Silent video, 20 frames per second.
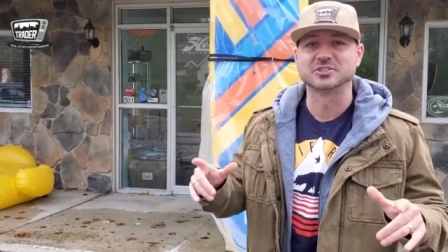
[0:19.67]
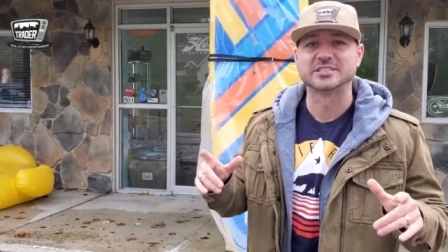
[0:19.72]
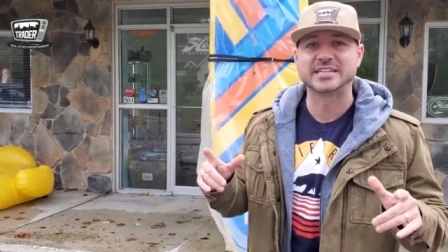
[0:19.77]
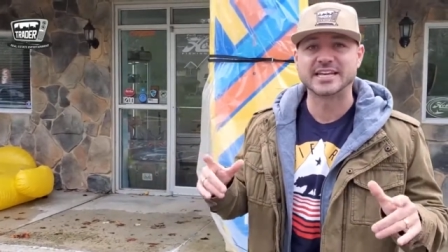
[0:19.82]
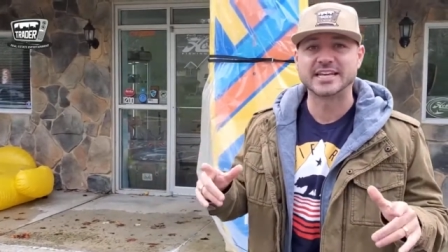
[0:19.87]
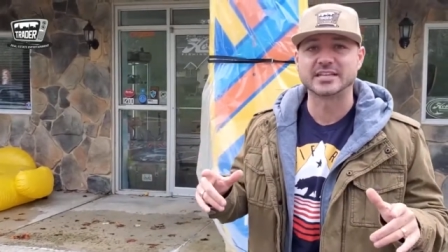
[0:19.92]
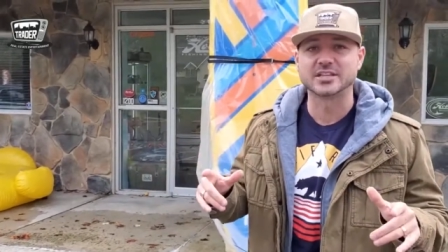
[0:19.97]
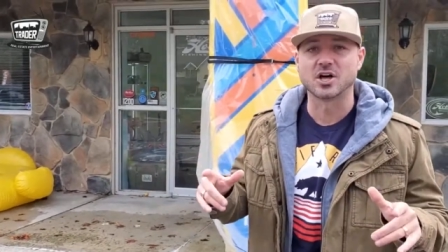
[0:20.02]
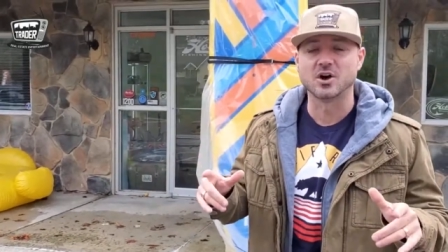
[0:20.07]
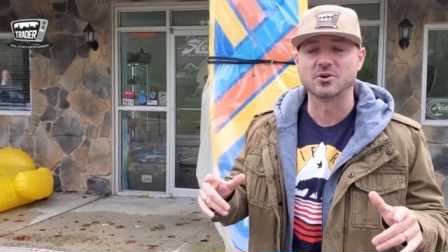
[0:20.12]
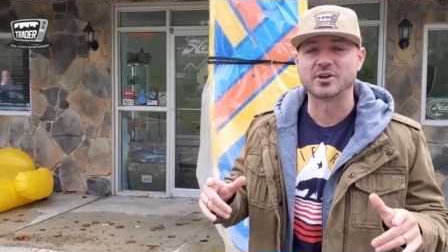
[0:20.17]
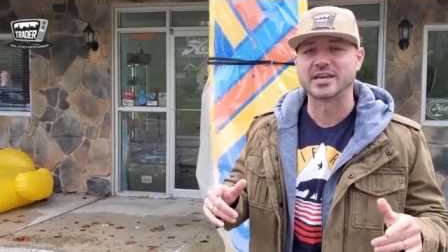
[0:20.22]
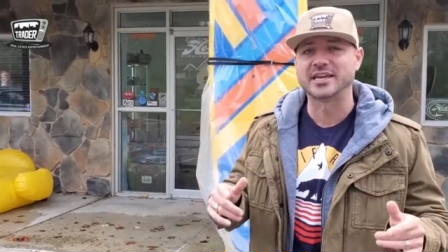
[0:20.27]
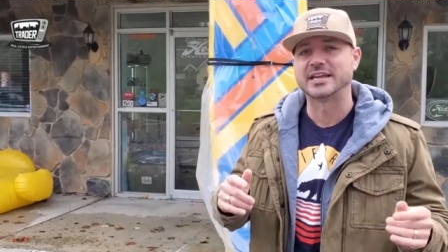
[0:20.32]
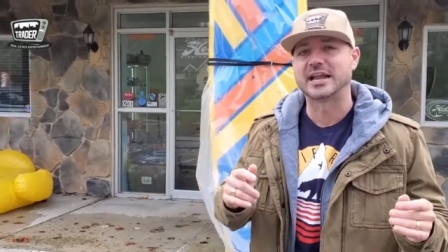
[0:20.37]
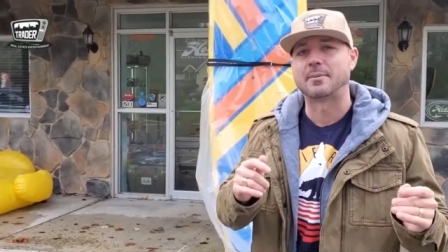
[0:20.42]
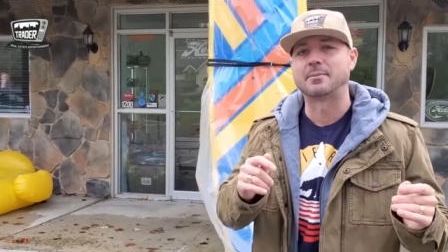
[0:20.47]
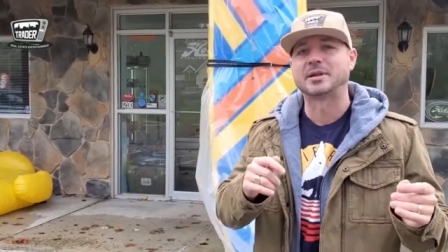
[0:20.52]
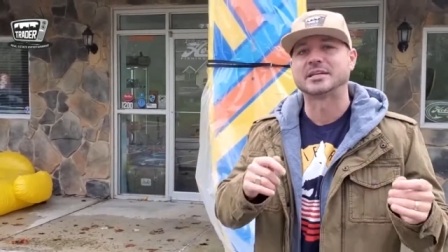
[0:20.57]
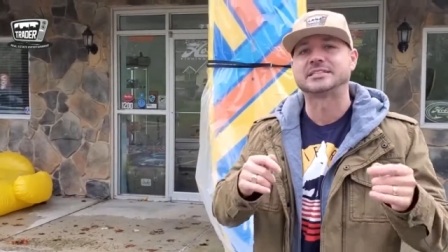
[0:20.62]
Dean Lokey.
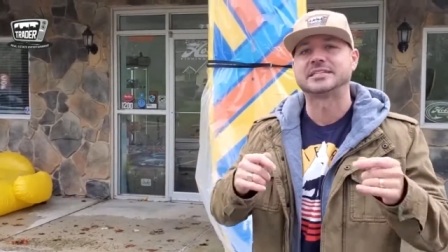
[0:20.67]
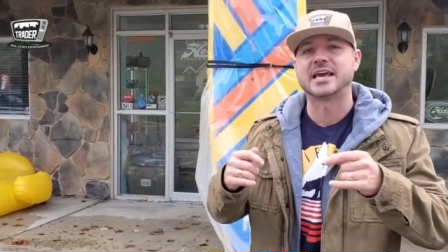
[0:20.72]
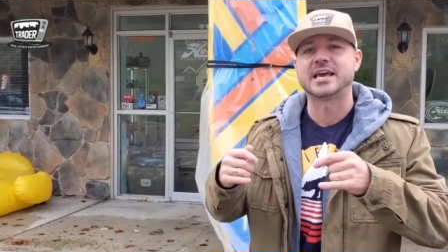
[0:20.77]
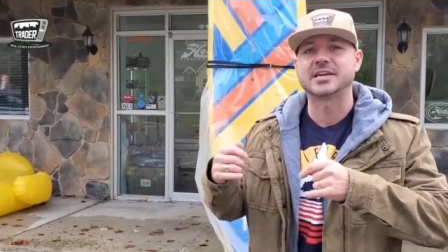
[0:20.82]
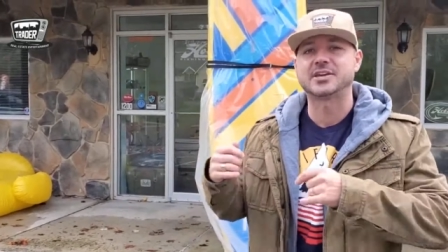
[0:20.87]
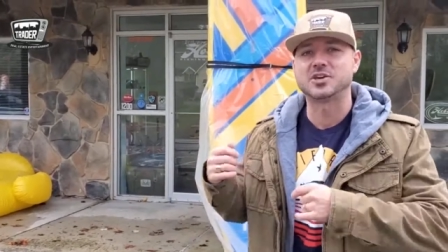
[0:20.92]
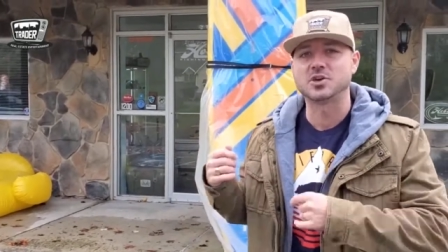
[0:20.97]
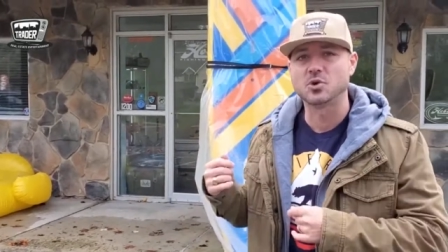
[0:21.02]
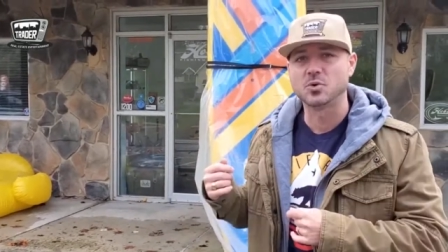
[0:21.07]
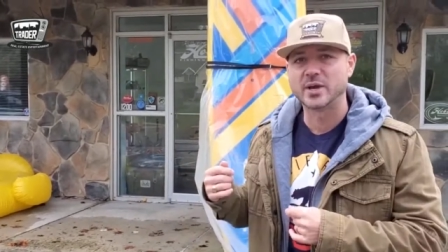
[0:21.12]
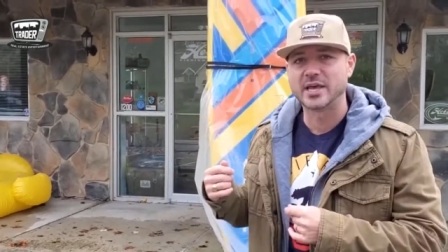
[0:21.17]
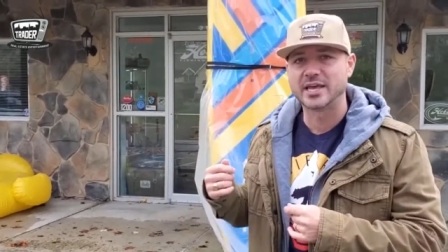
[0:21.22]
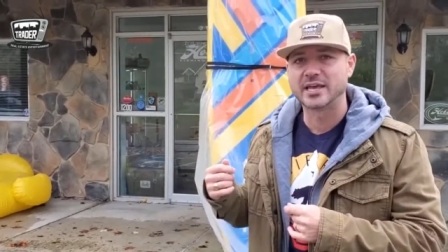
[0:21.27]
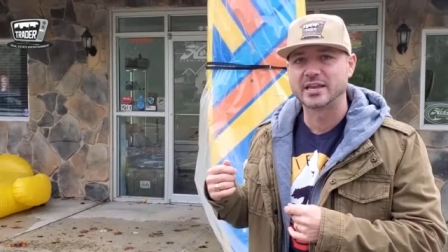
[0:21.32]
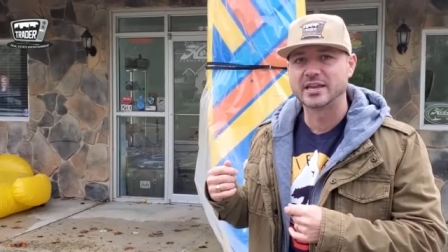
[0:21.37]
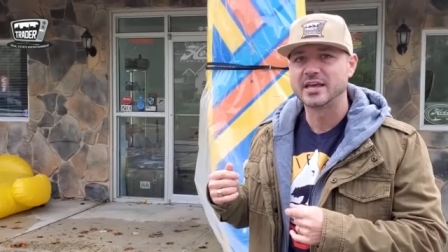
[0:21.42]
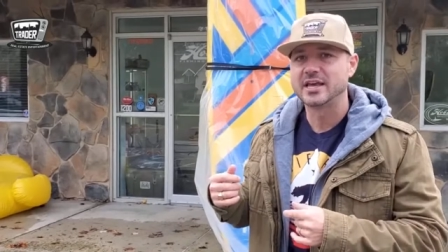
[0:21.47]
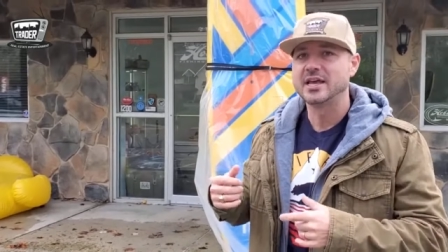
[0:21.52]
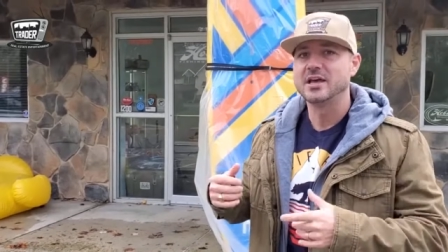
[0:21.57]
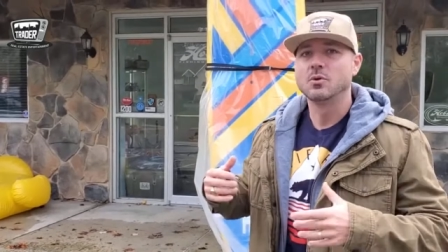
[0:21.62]
And I'm gonna take you in,